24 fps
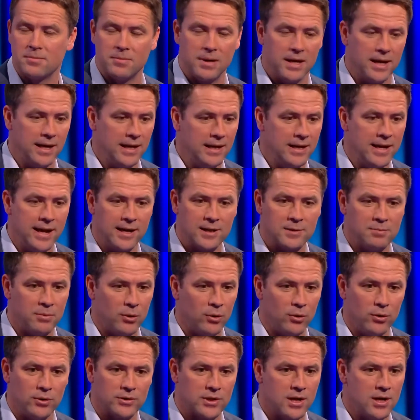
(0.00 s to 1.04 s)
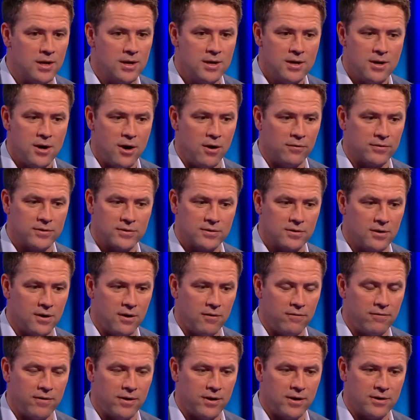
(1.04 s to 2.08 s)
I mean, he nicks balls
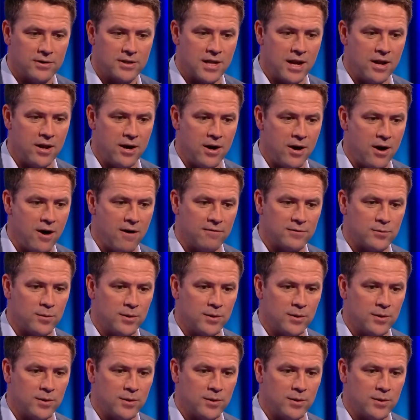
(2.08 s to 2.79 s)
off centre-halves